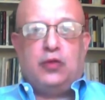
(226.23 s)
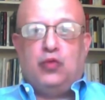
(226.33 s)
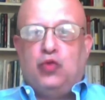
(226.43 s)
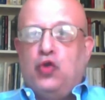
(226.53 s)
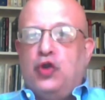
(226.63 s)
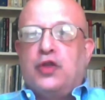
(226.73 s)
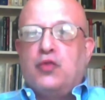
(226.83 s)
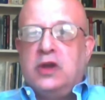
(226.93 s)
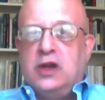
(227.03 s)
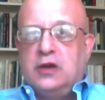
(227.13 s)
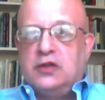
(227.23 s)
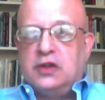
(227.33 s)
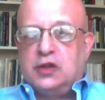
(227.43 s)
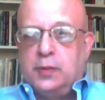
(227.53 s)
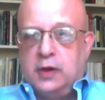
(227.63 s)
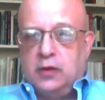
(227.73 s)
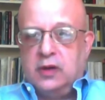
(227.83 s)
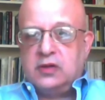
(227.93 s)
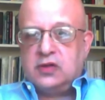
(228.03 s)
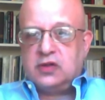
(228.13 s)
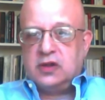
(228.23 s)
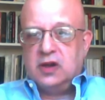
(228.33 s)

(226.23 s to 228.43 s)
2 to 3 years experience,